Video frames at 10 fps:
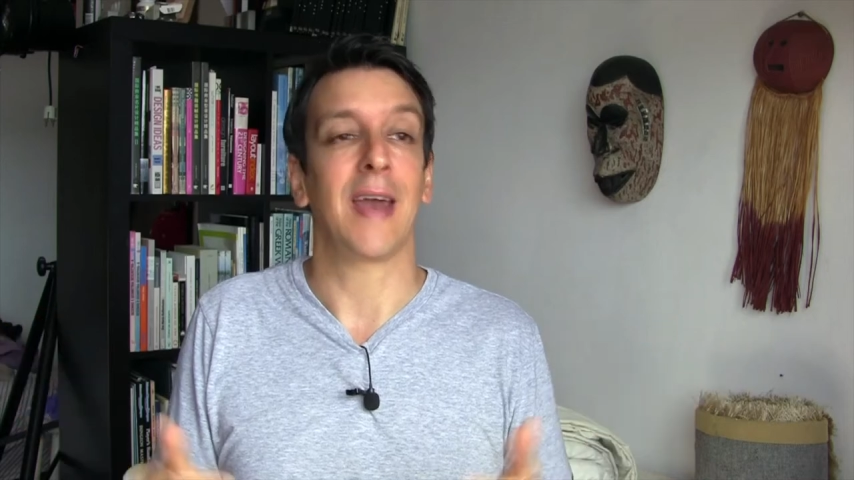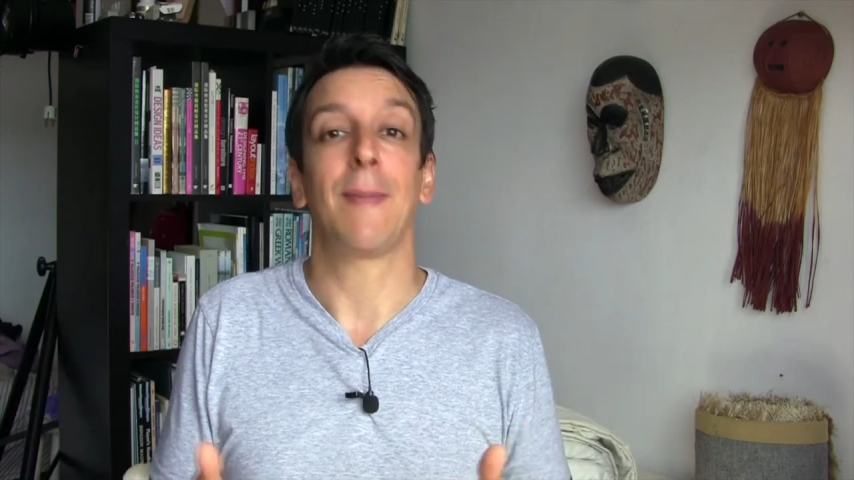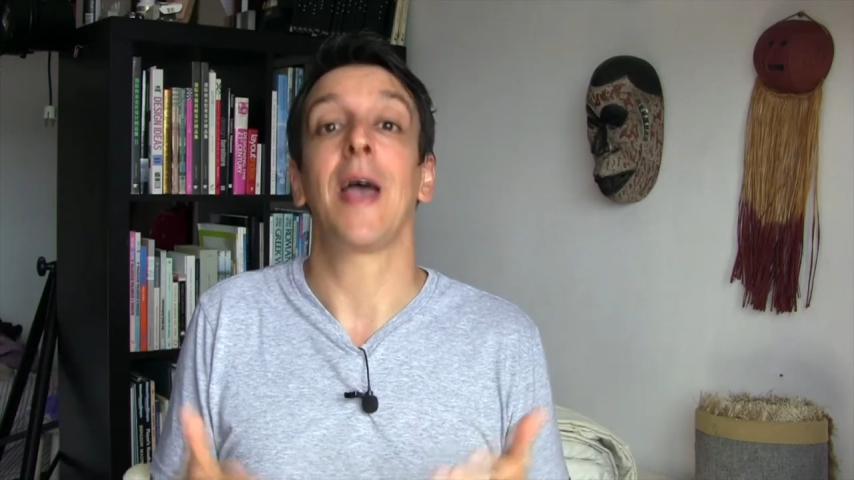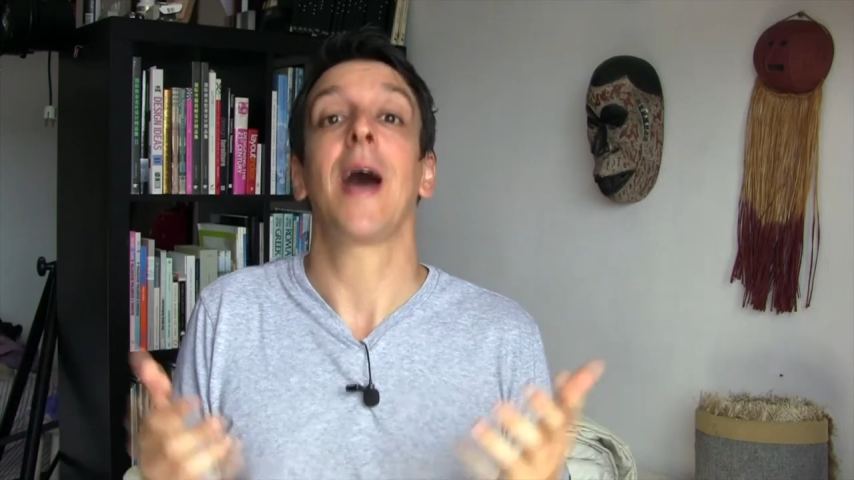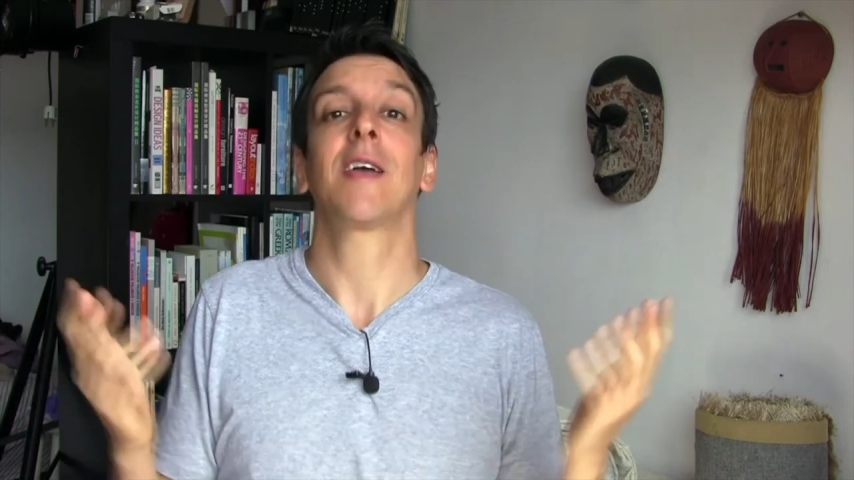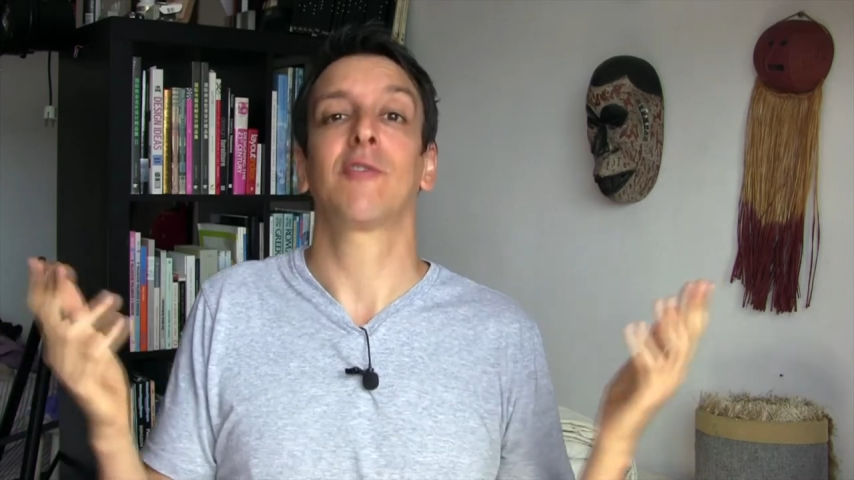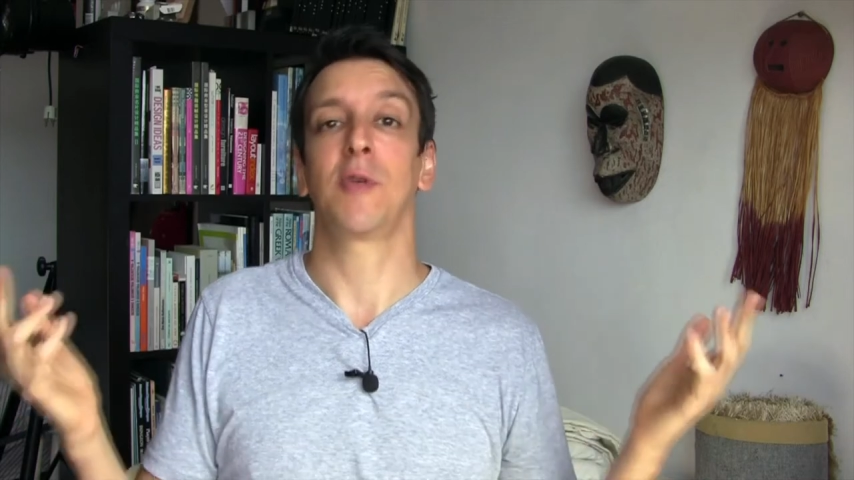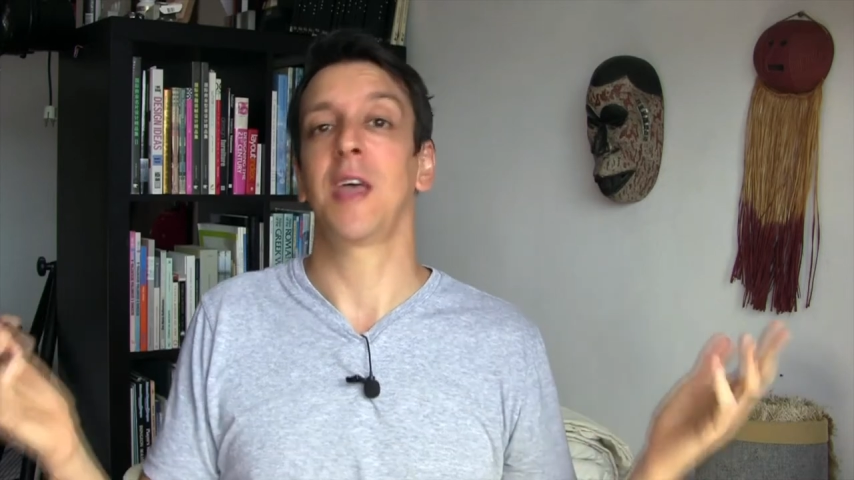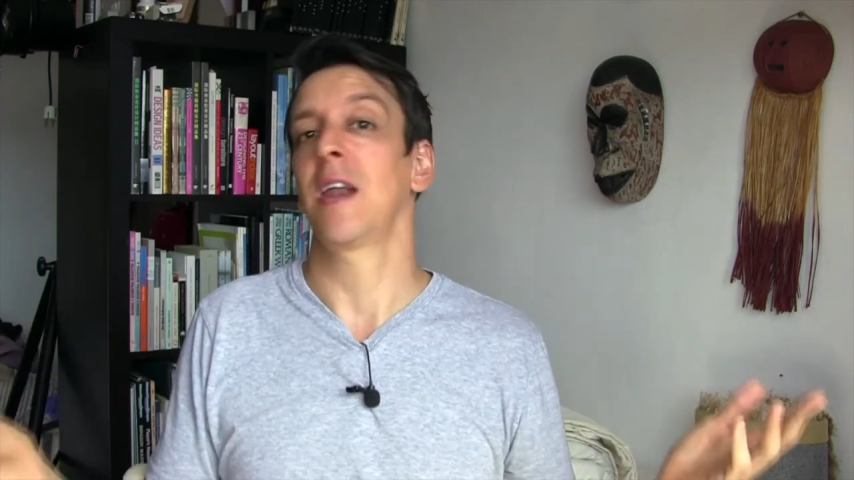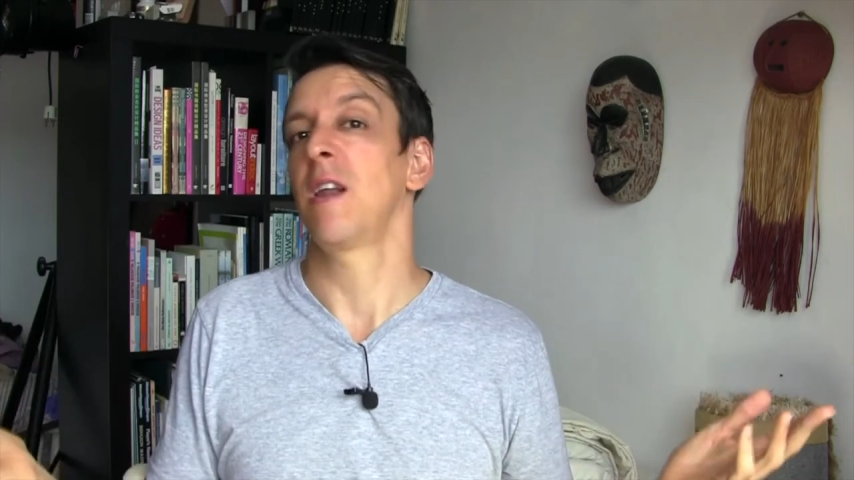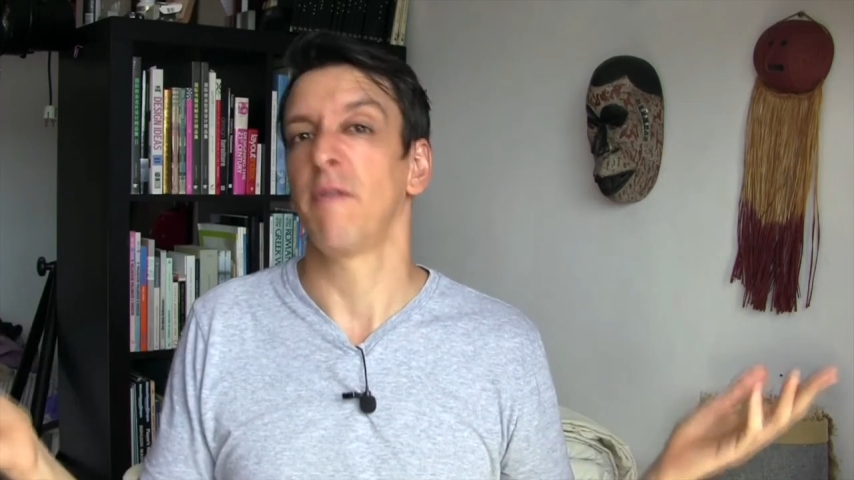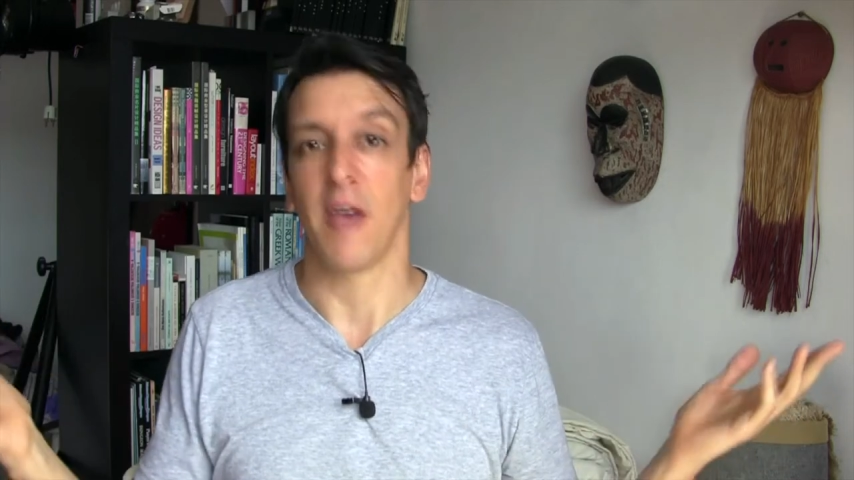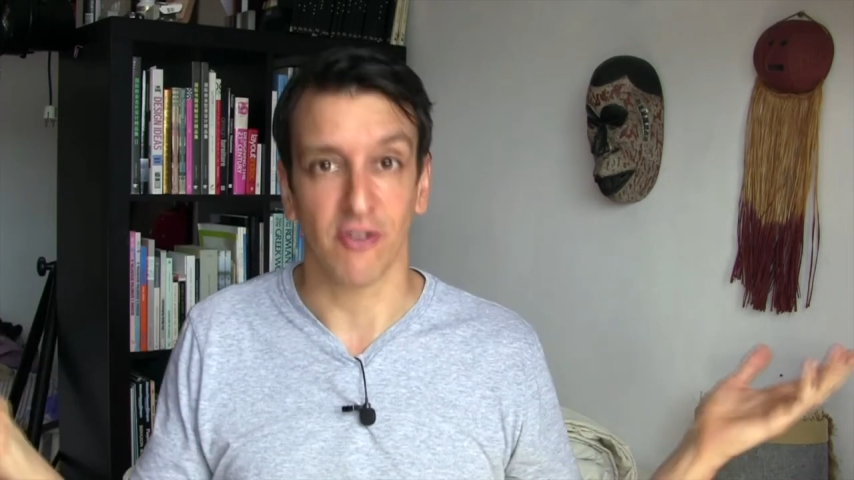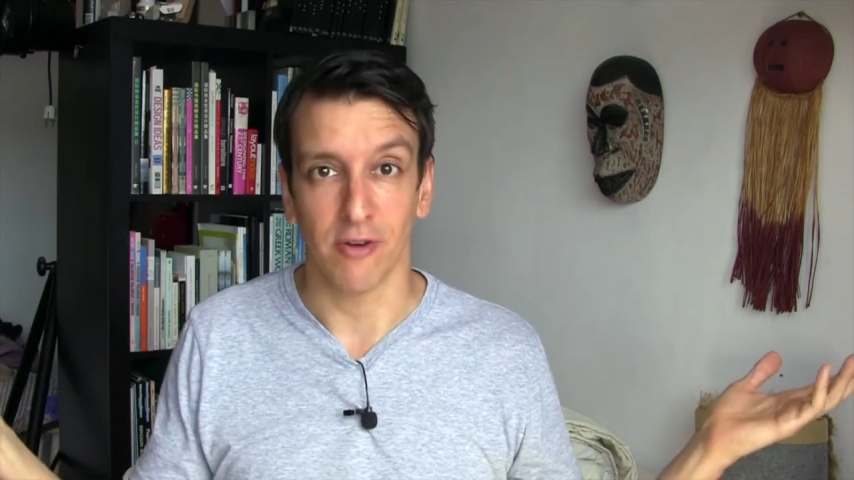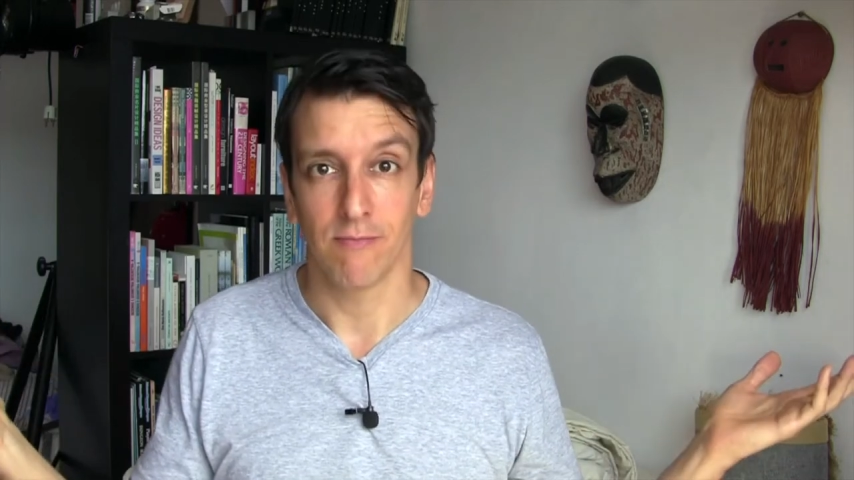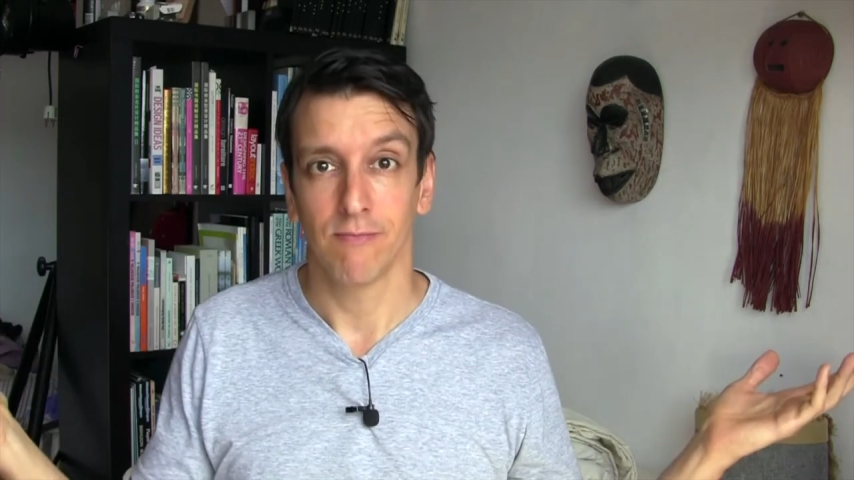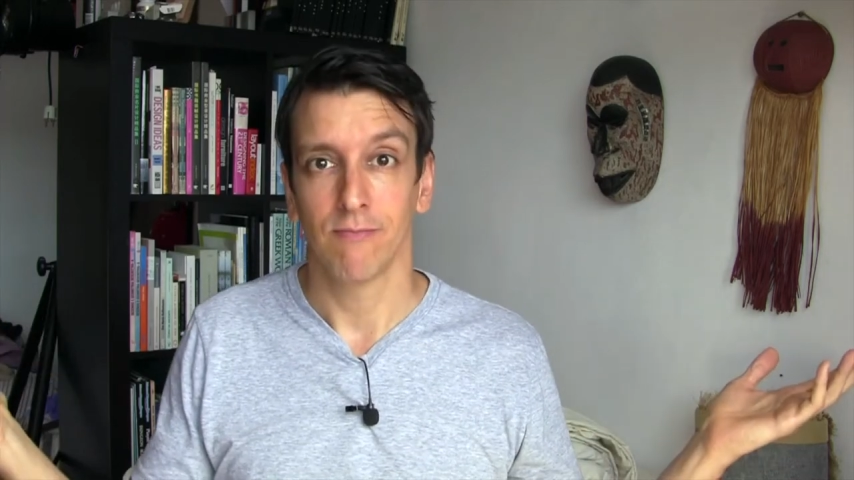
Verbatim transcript: antibiotics when they had an infection.